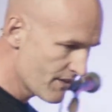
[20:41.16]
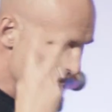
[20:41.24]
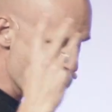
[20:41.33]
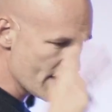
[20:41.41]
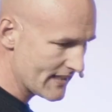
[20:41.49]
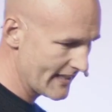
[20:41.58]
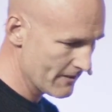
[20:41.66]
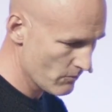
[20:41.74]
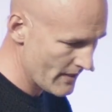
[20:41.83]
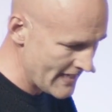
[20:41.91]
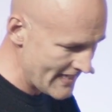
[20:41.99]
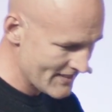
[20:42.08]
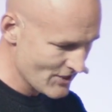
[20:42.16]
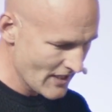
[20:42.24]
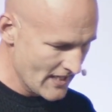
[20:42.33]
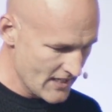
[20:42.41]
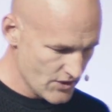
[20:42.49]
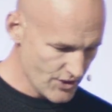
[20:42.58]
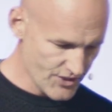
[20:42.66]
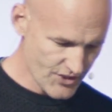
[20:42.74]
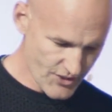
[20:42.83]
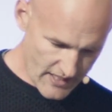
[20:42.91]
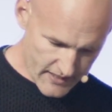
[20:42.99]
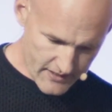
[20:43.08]
Thirdly, we need to
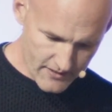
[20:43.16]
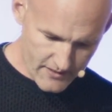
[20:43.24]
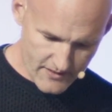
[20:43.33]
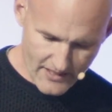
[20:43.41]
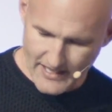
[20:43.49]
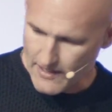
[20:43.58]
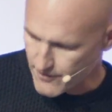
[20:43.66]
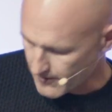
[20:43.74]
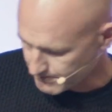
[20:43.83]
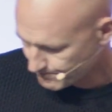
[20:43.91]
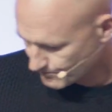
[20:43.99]
stick together.